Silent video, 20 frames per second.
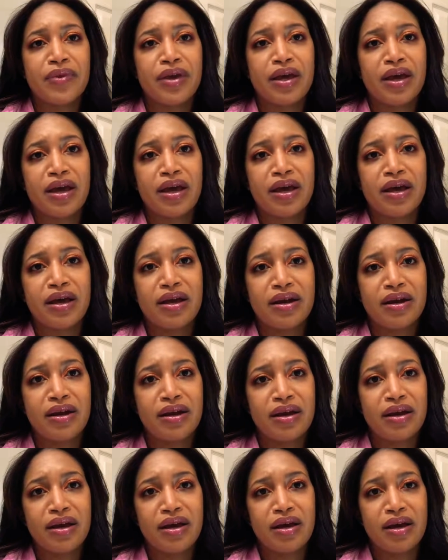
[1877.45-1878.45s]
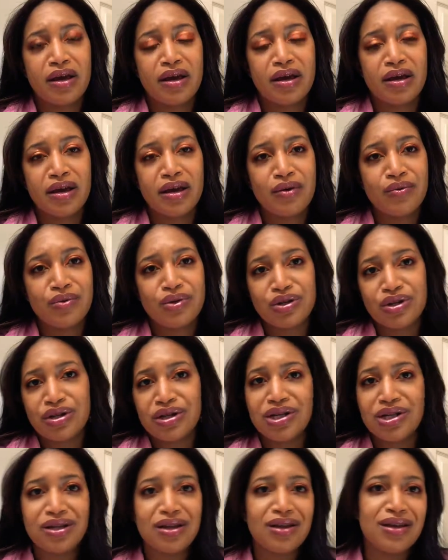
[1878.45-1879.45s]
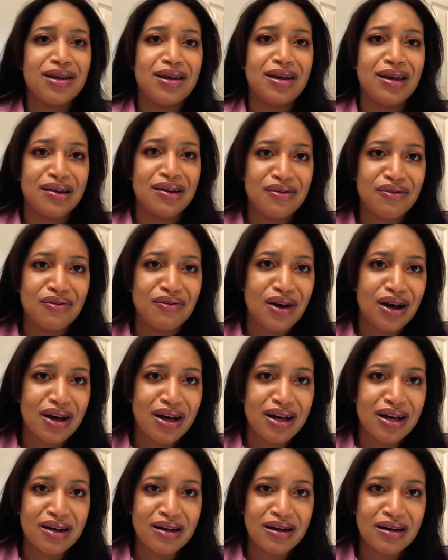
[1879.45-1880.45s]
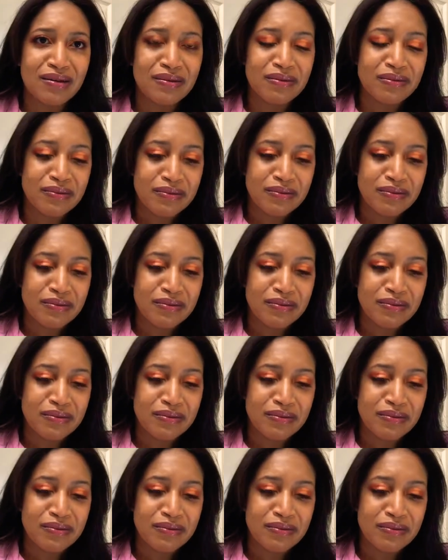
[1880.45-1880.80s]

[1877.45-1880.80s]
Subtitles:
and it was just silly and fun.